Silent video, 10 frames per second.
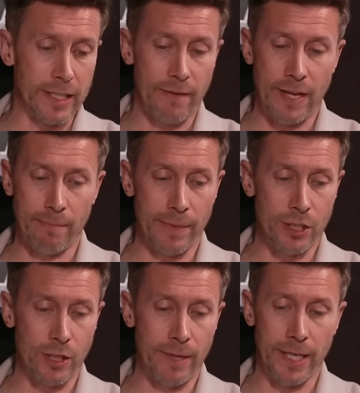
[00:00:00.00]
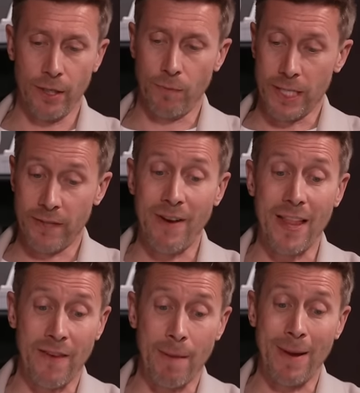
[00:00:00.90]
they haven't had too many good ones. In fact,
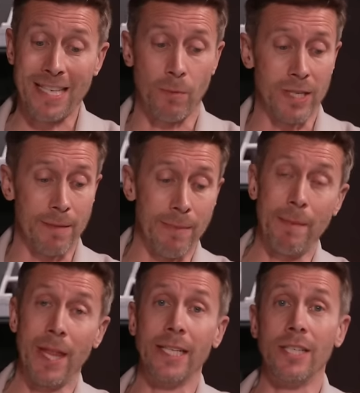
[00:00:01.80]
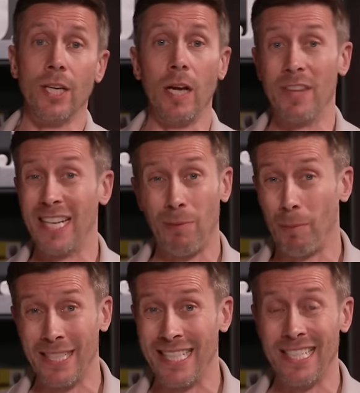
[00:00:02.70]
they've had better ones than maybe they deserved, and they
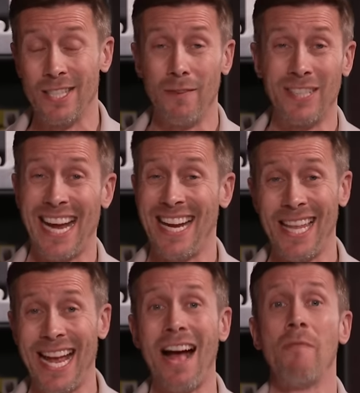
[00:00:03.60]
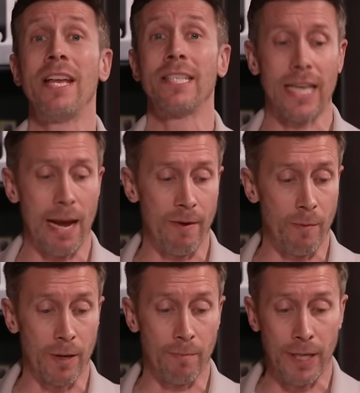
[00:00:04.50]
probably didn't deserve to get anything out of this game, if
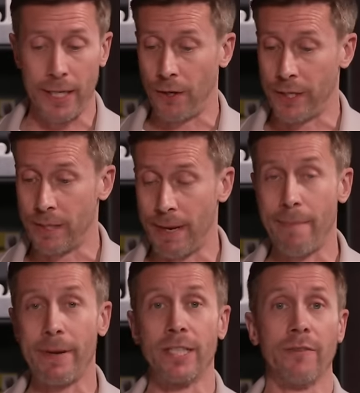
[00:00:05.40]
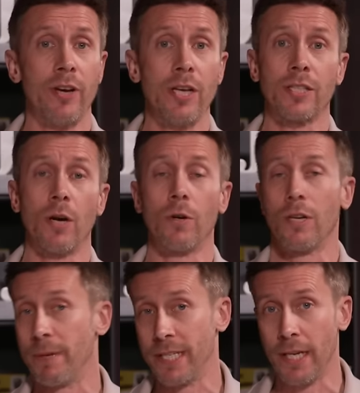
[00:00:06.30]
we're completely honest about it, because the first goal could
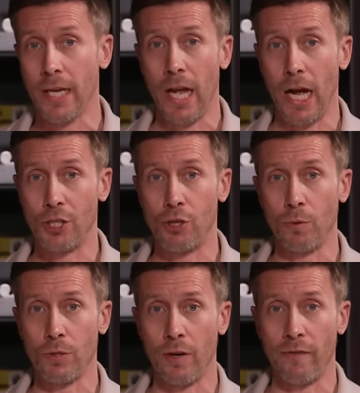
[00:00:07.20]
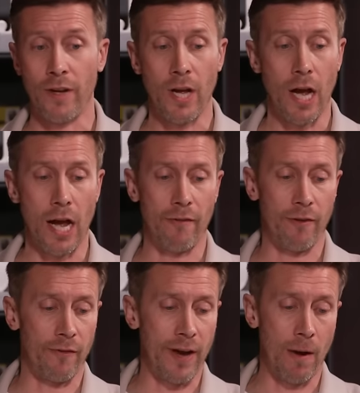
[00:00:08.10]
have been uh, chalked off uh,
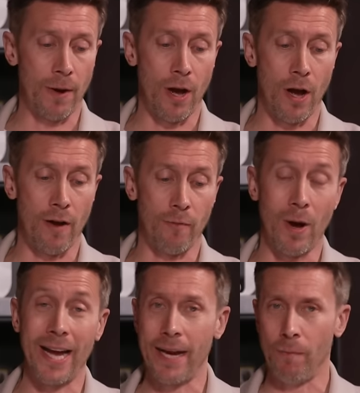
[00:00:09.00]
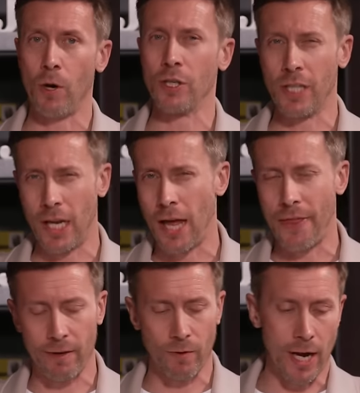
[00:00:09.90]
for a foul and halfway. It wasn't, and I
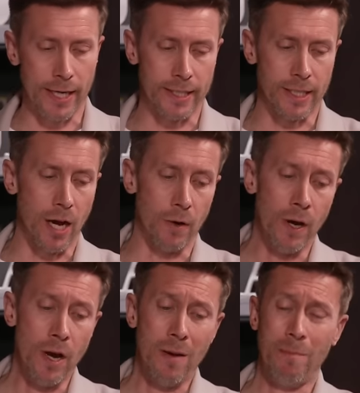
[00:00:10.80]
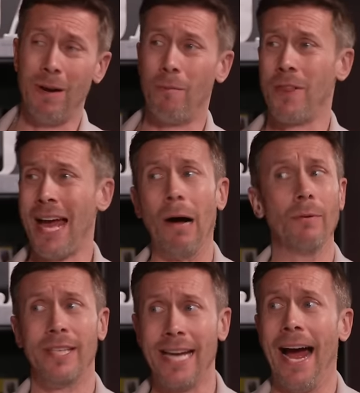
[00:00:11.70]
think rightly so. But
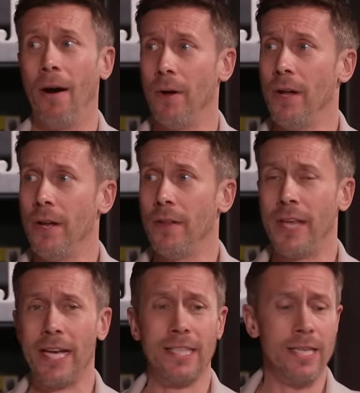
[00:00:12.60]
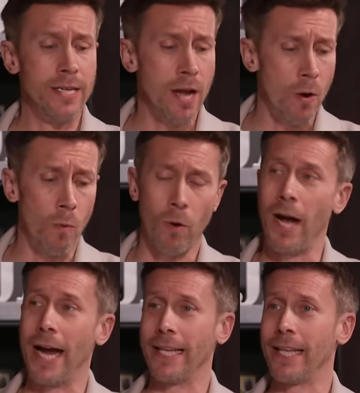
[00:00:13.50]
without doubt, there's no
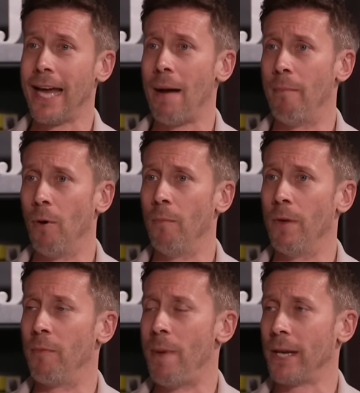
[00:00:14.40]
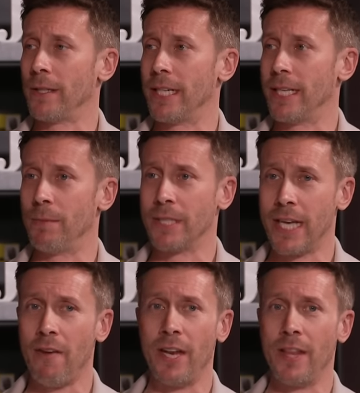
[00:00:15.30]
way that that Bournemouth penalty that was
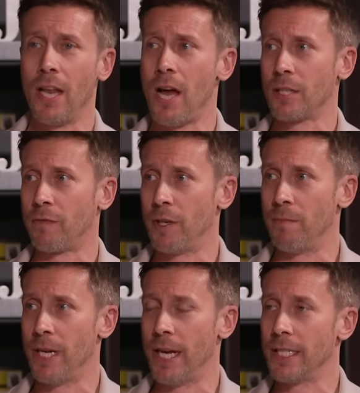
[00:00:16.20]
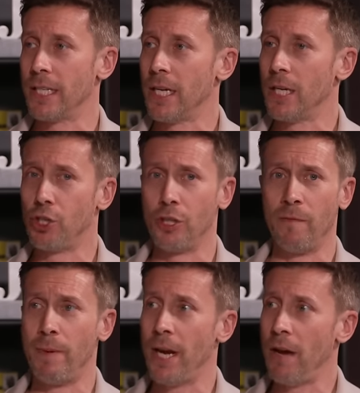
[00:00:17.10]
given in the last few minutes should
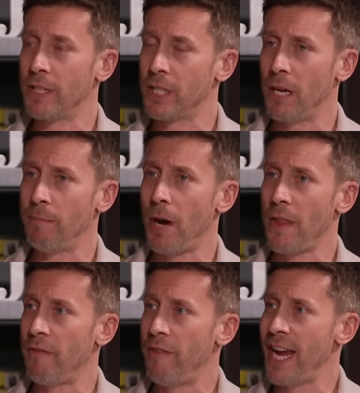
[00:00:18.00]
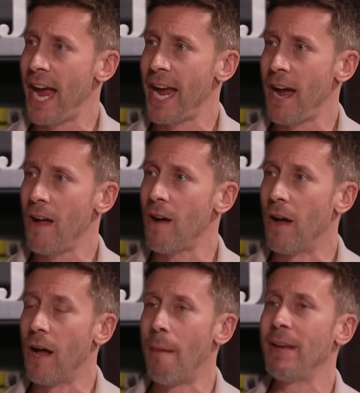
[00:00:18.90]
have been overturned by the V A R.
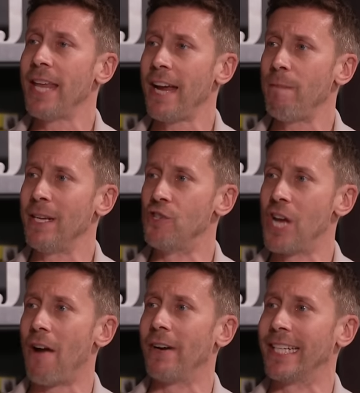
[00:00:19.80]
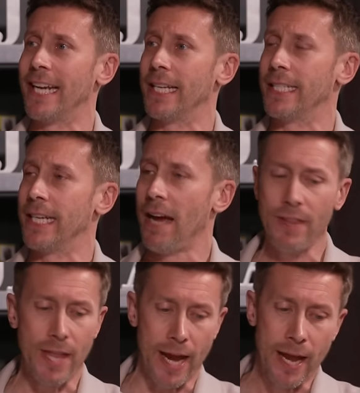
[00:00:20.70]
I mean, they've been Jared guillotined,
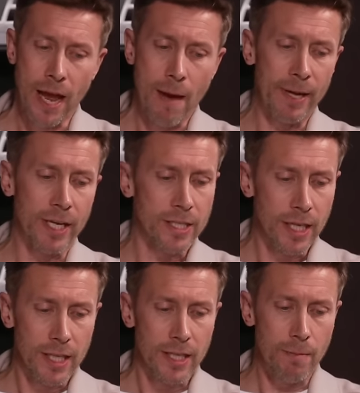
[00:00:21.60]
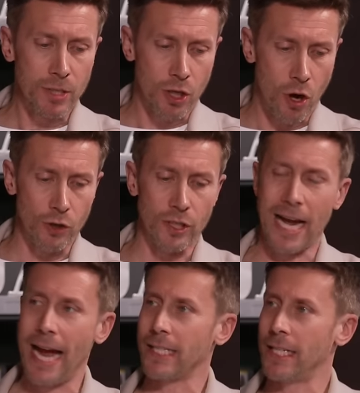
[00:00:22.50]
haven't they? Because there was
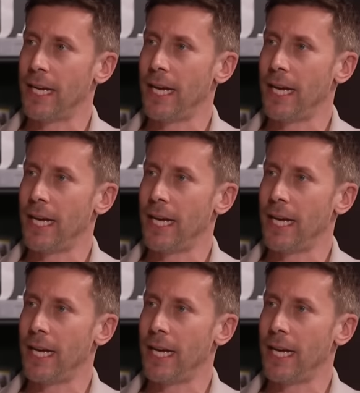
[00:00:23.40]
contact